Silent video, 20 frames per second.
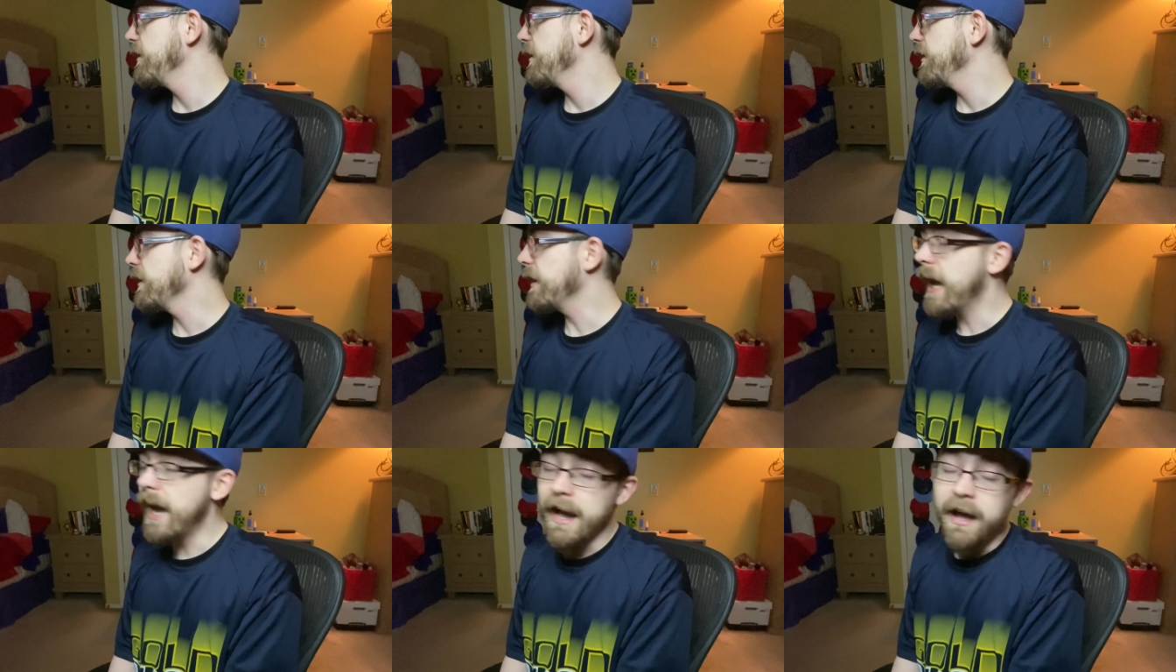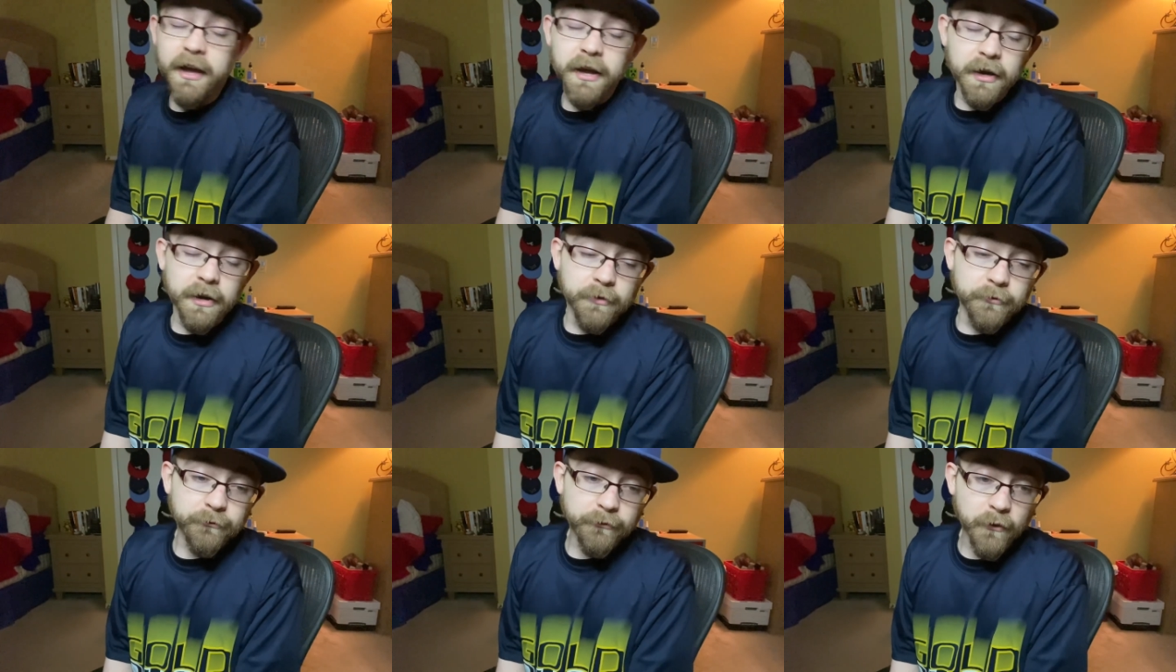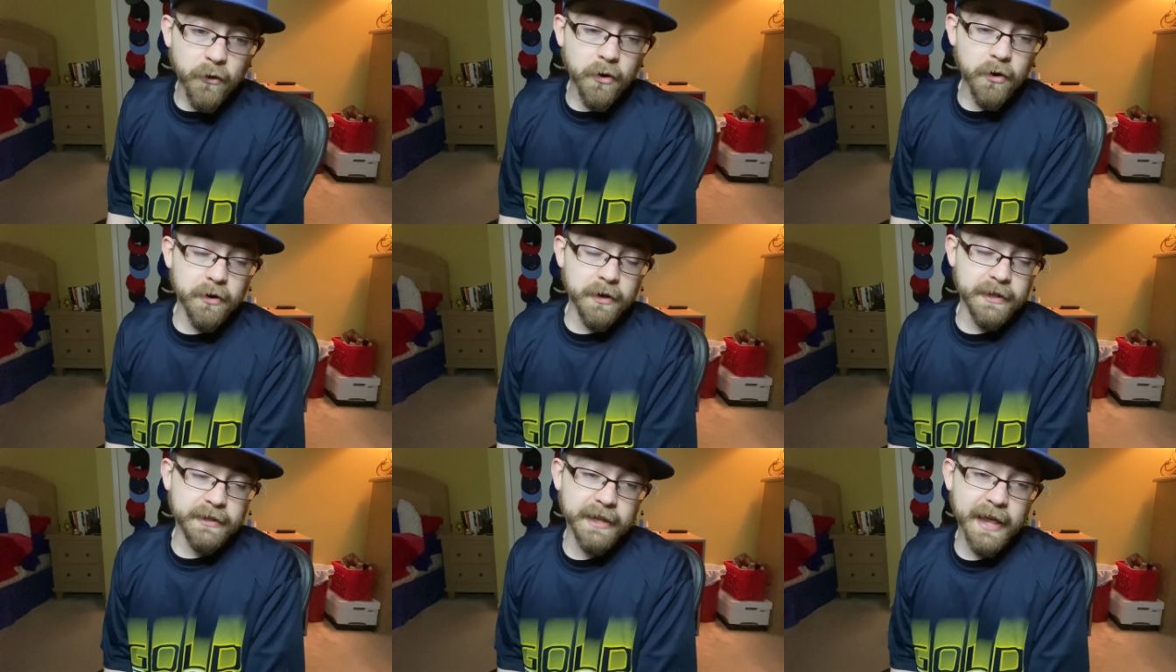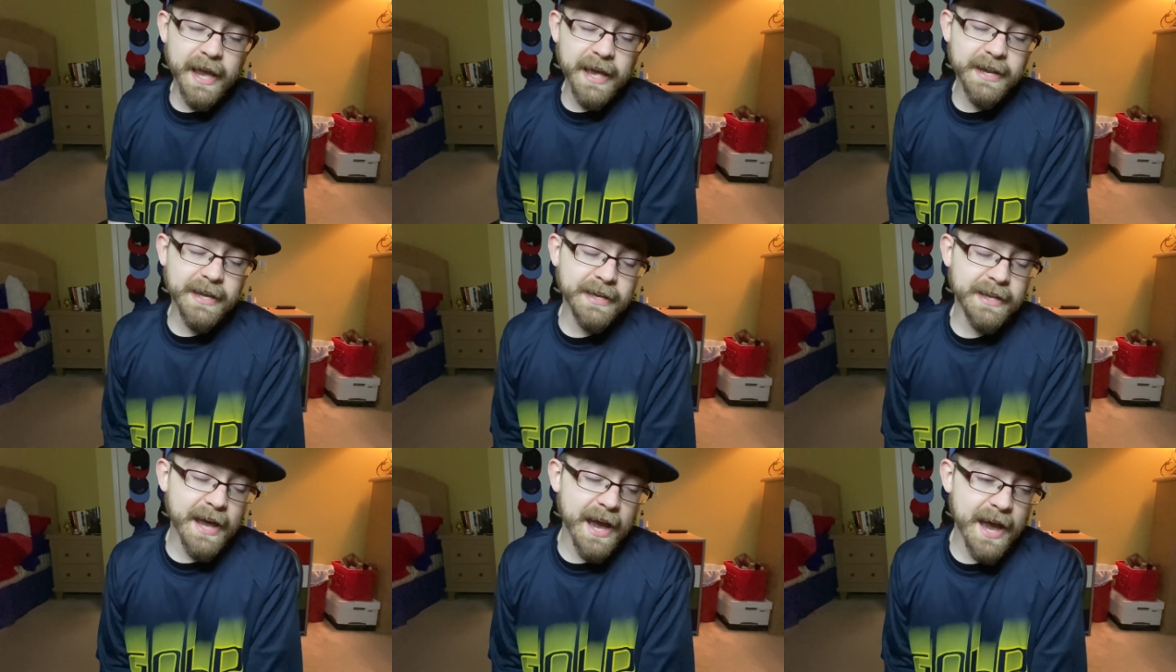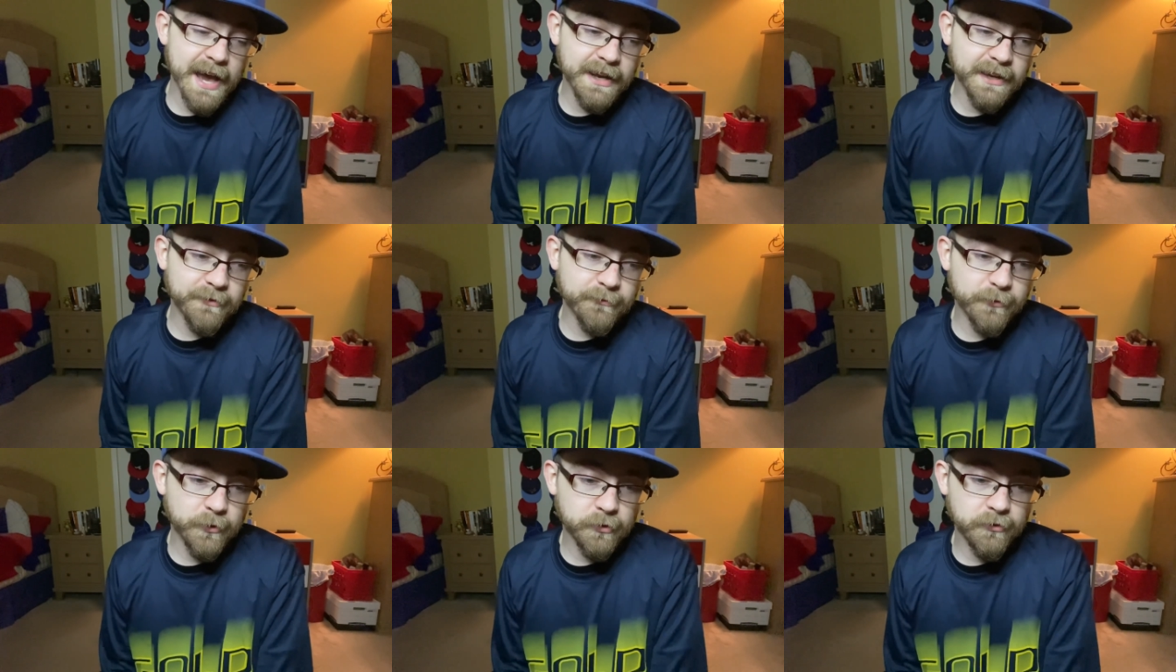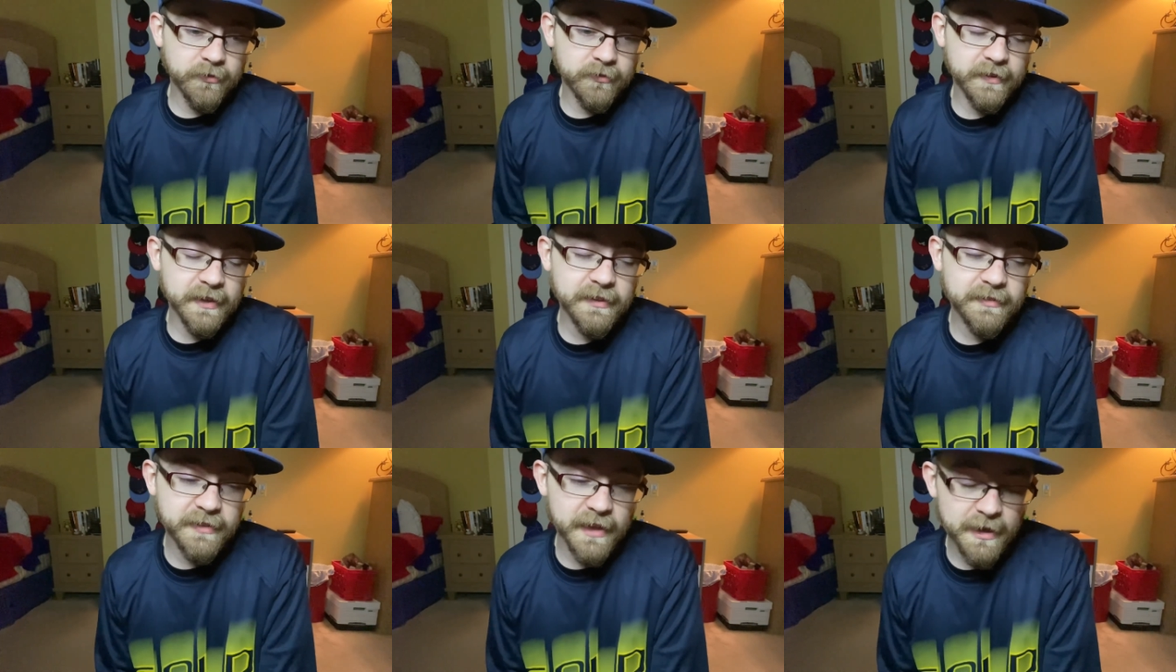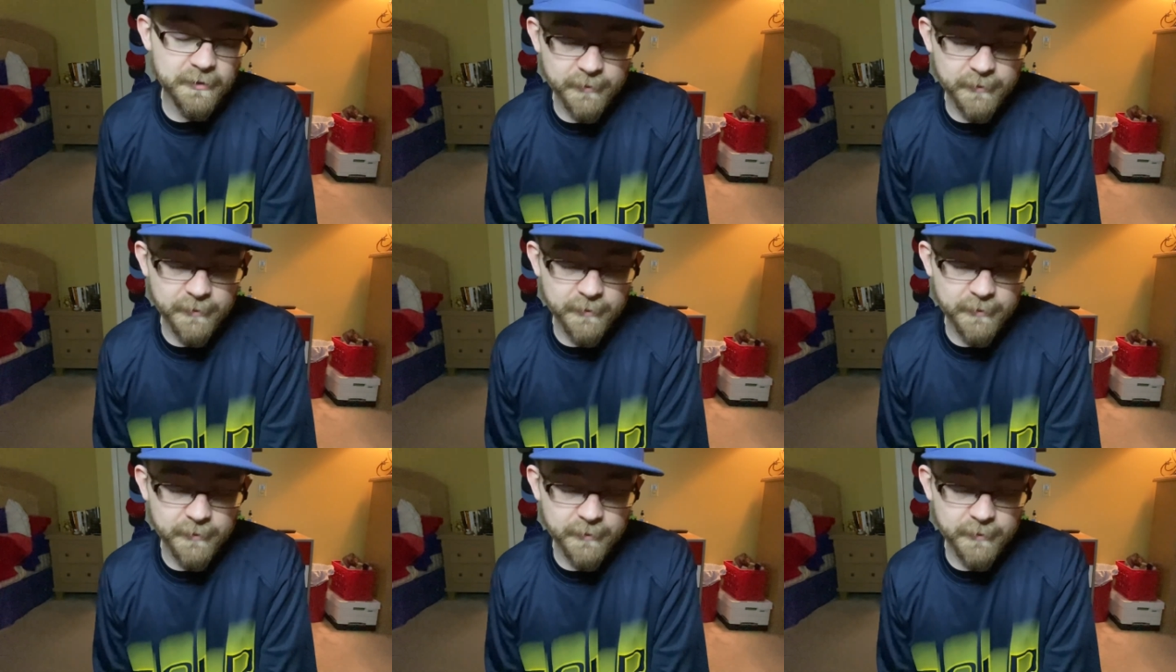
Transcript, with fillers: Yeah for Atlanta United versus Inter